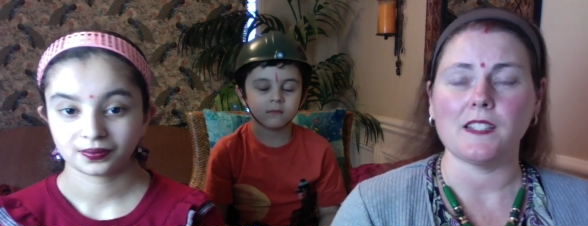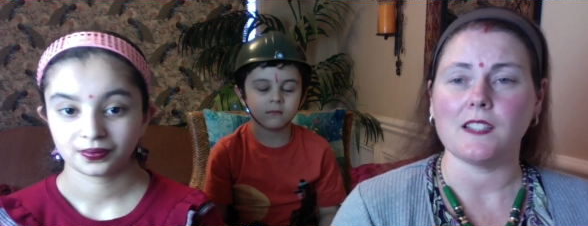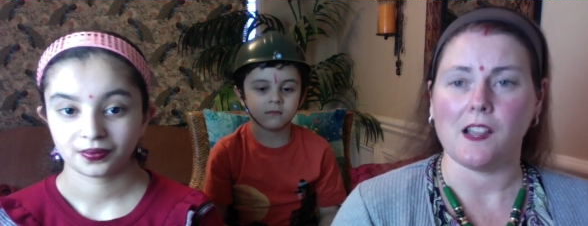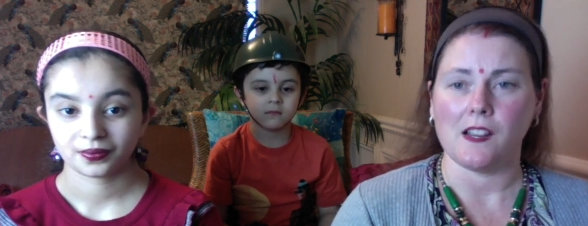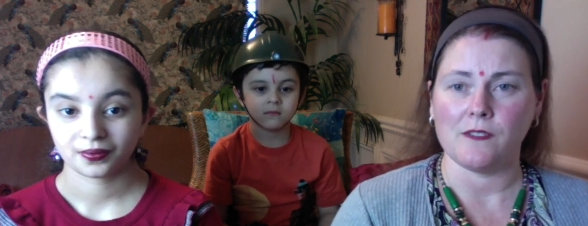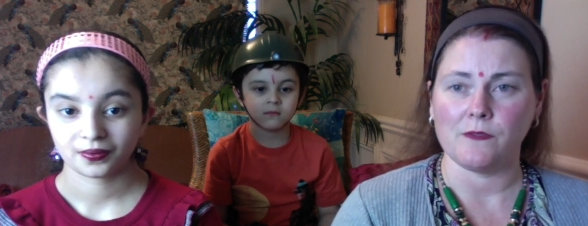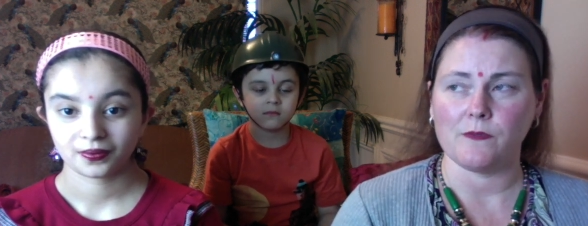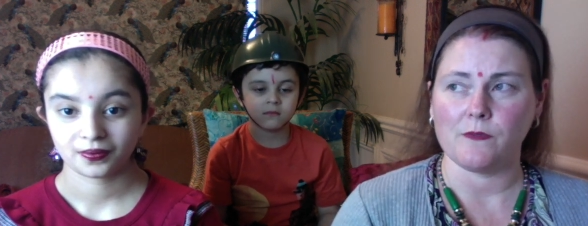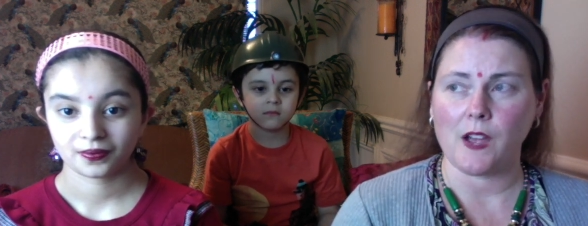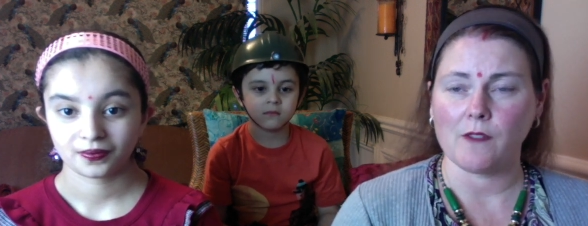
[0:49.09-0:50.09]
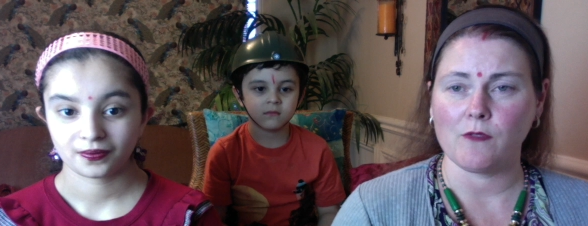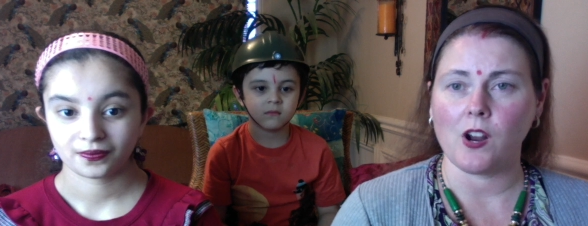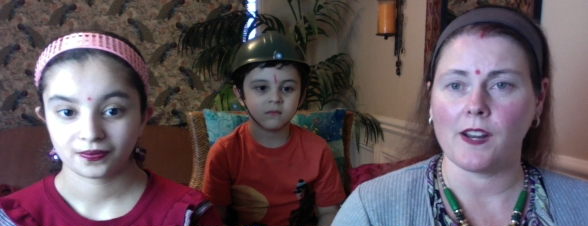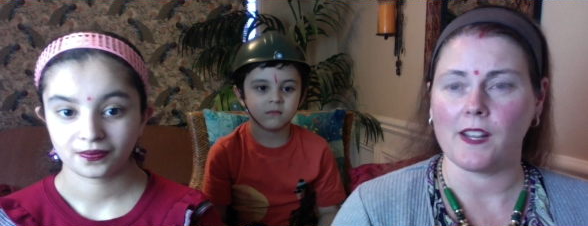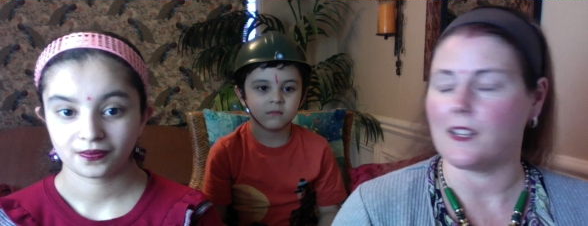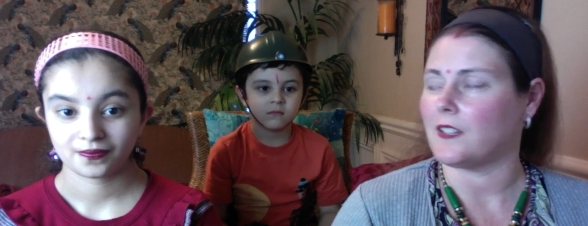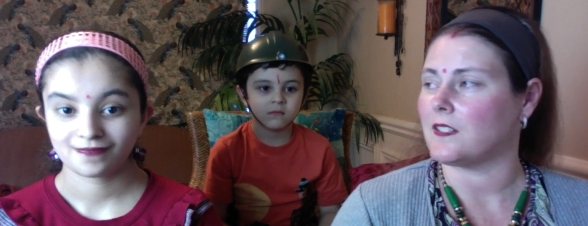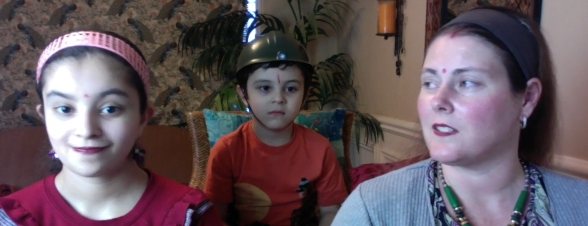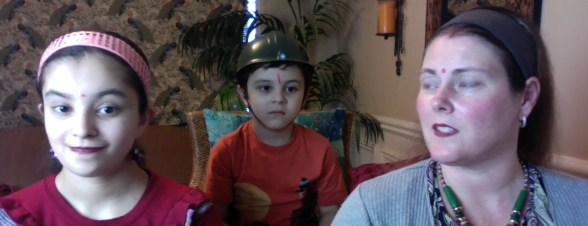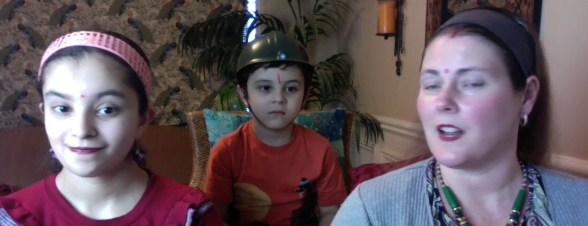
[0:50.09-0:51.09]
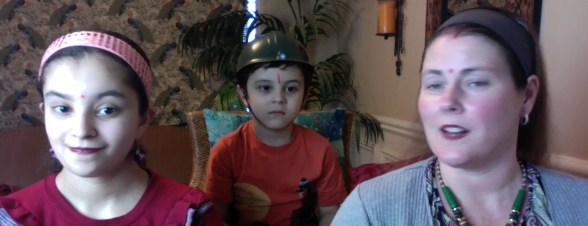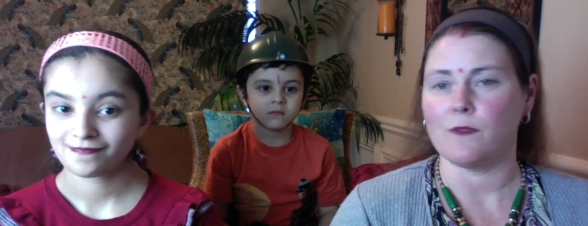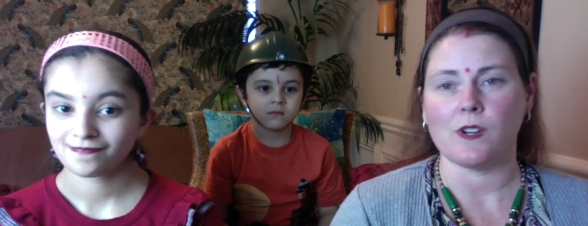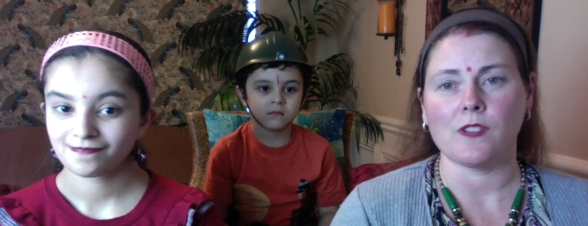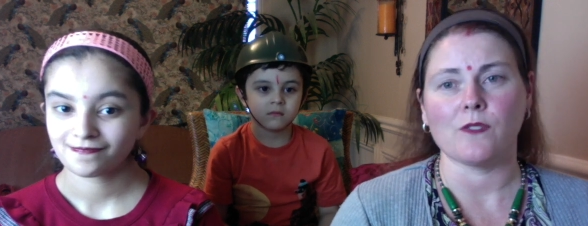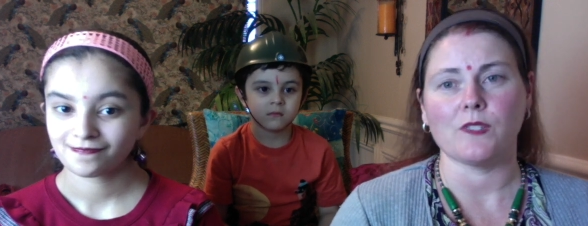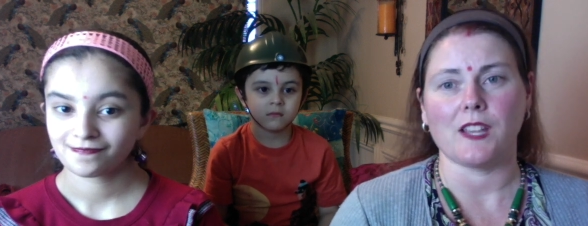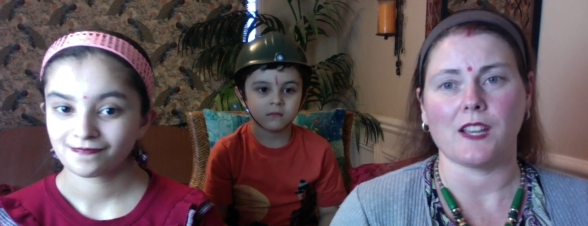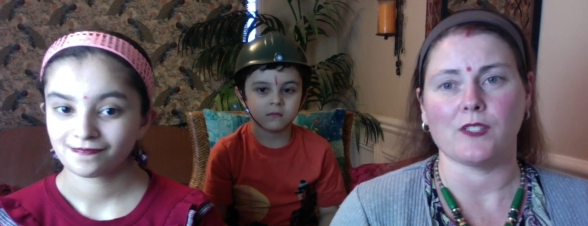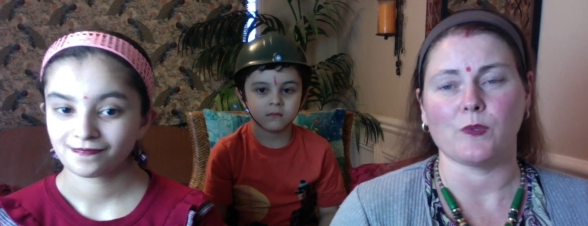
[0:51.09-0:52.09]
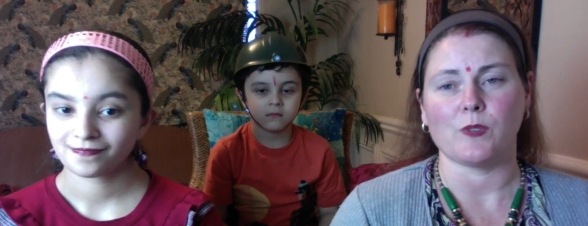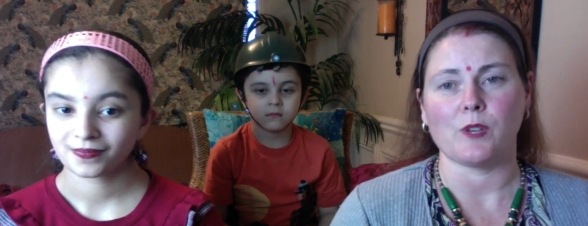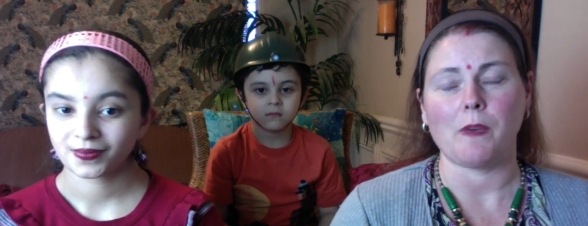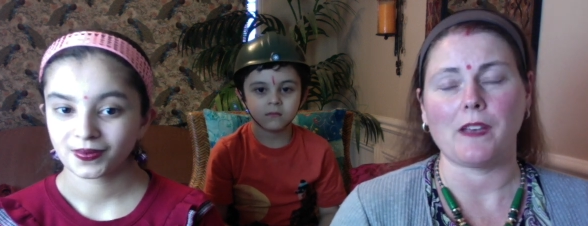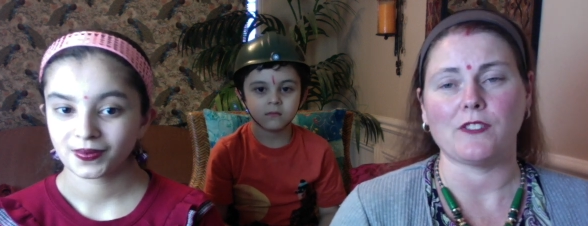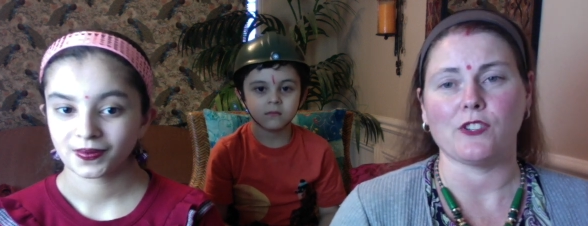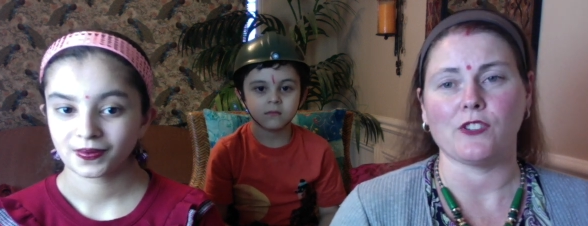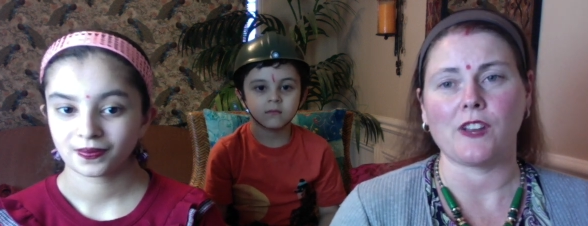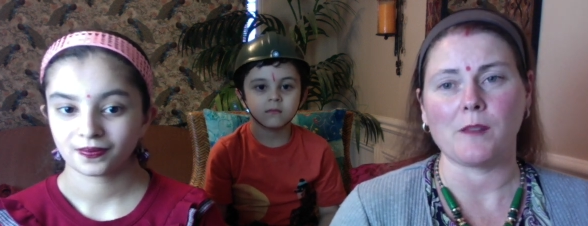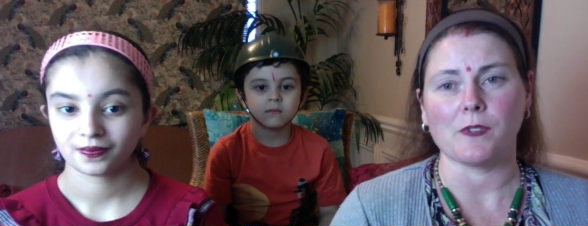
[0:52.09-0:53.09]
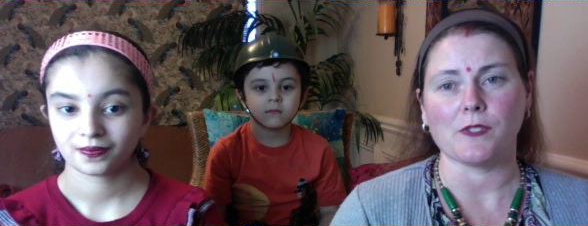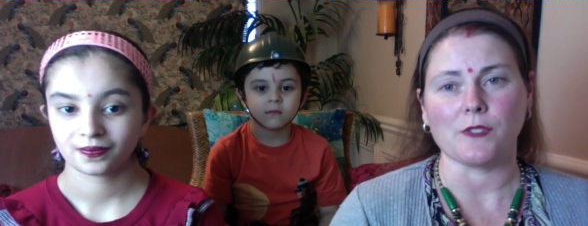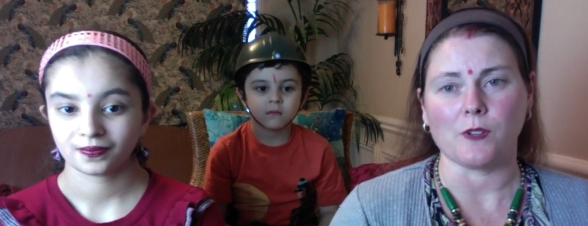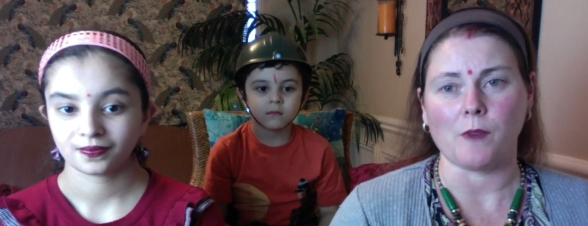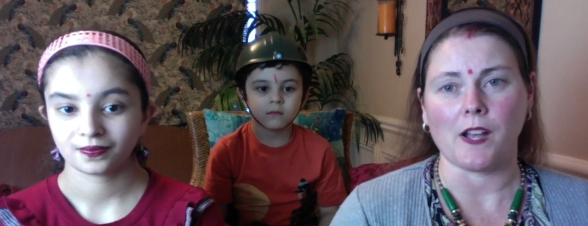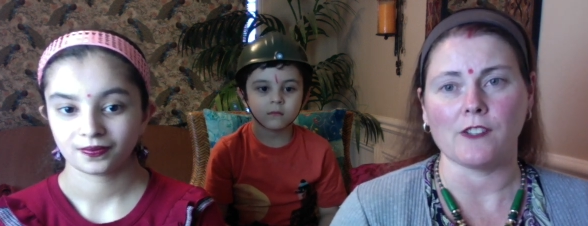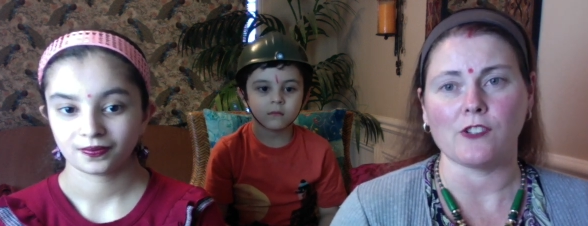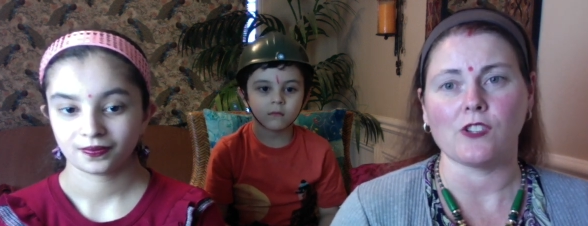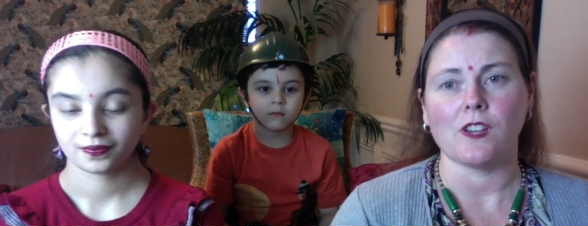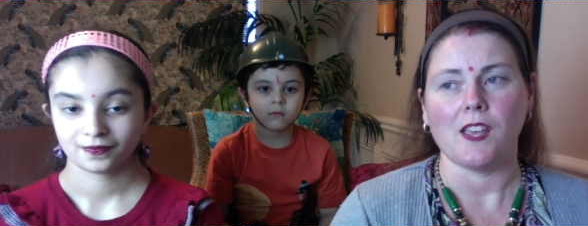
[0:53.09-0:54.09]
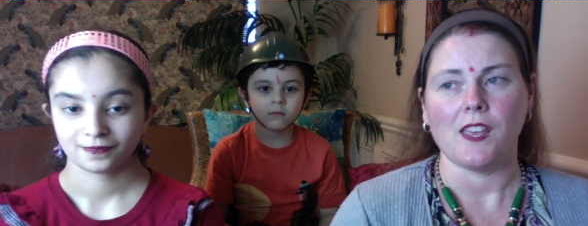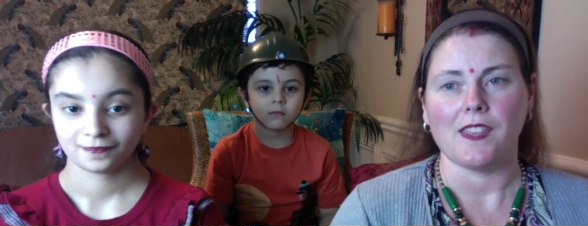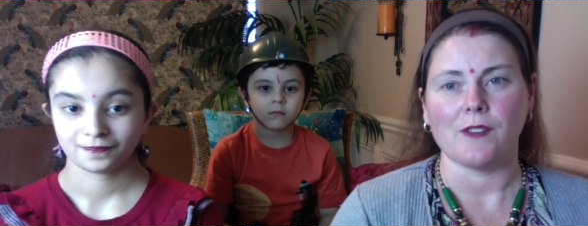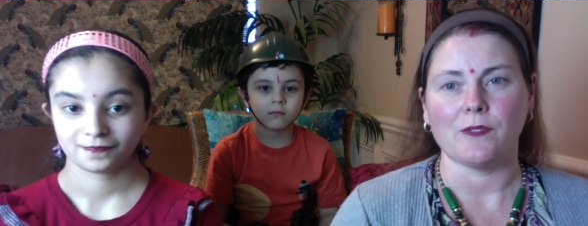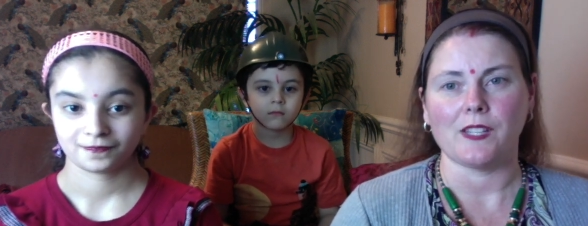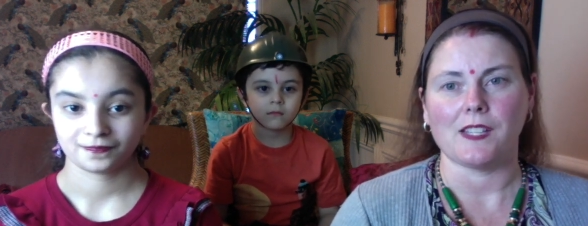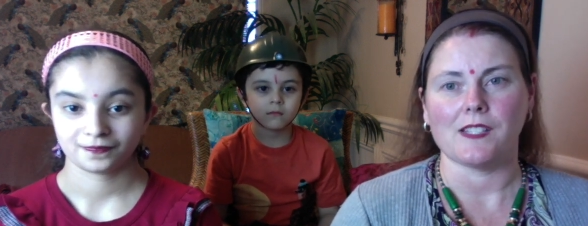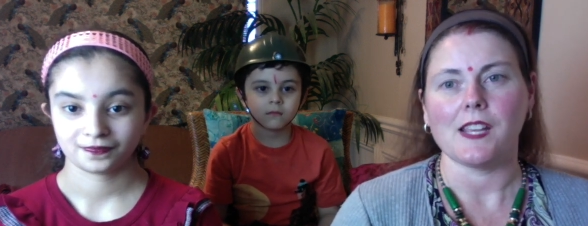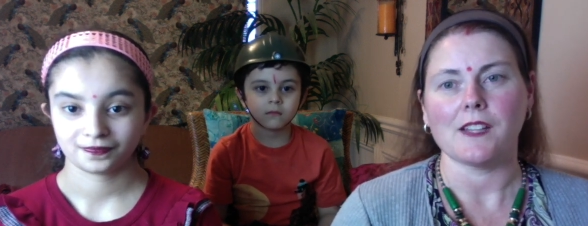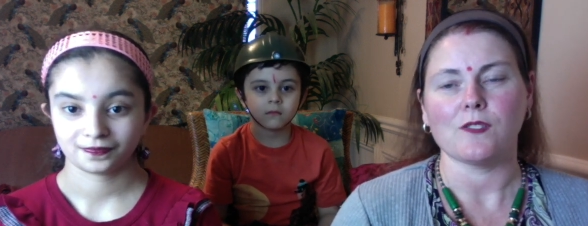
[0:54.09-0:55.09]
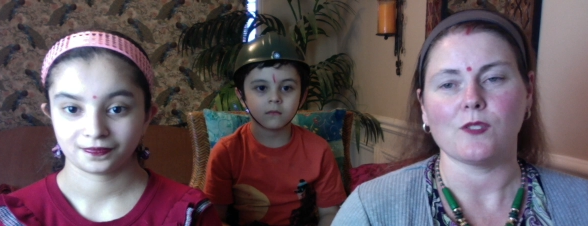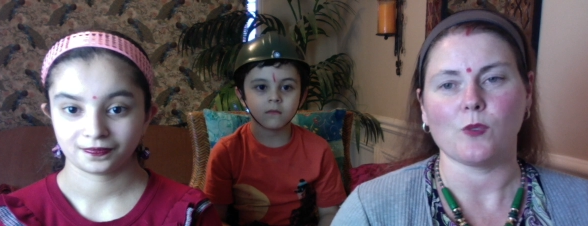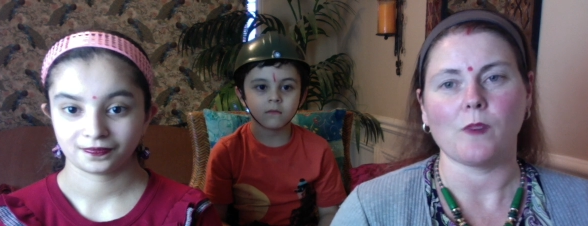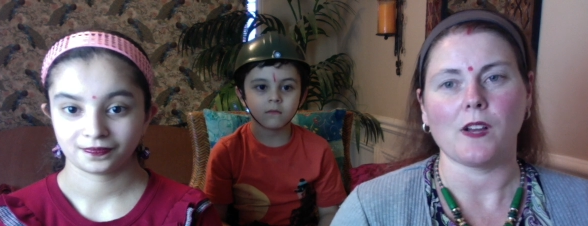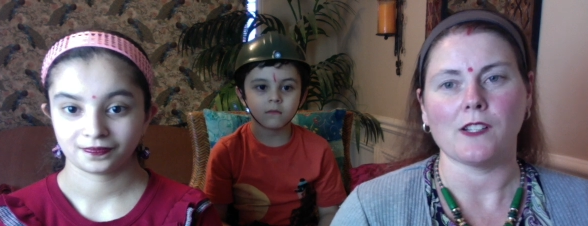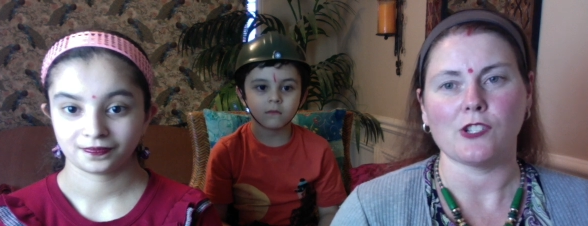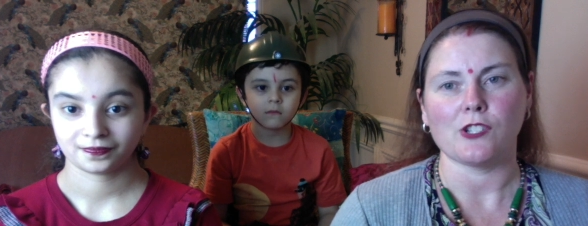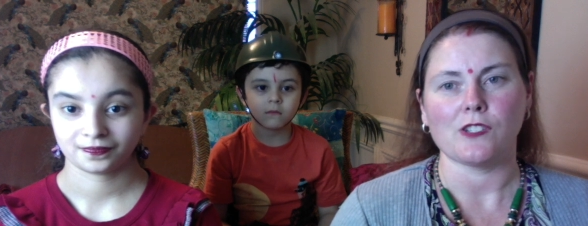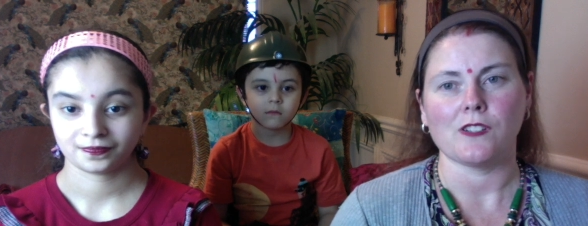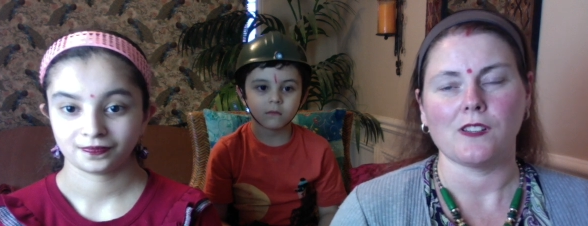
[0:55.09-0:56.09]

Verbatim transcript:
Speaker 1: kind of ironic, and it's kind of one of those things when you pester your neighbor so much, they only can take so much.